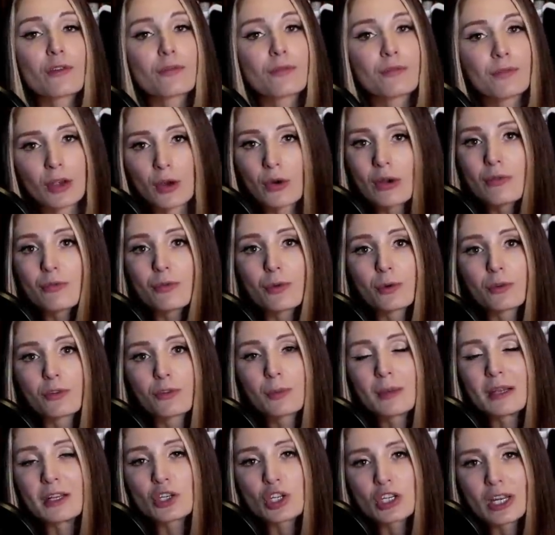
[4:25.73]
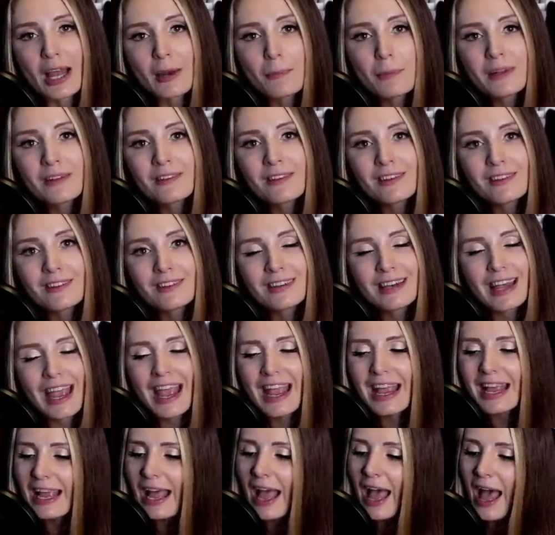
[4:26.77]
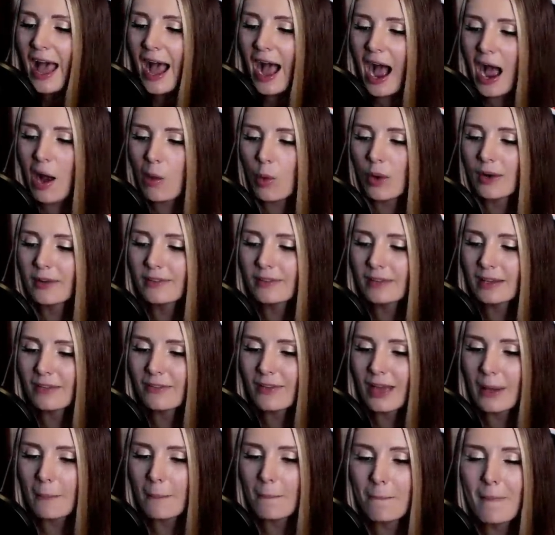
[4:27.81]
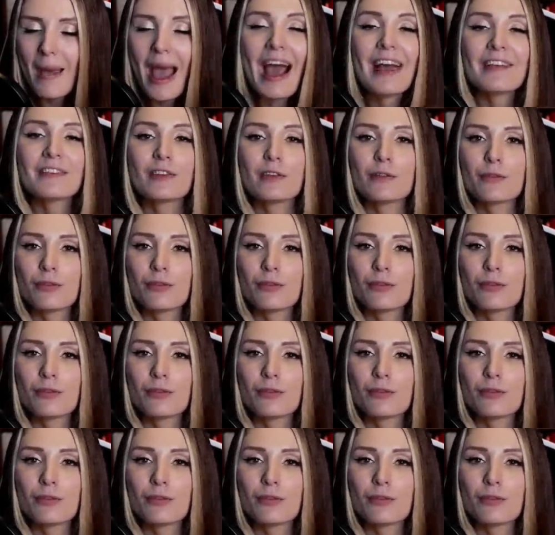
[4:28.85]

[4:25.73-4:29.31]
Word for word: very first speech in Edmonton today, I wanted to give a massive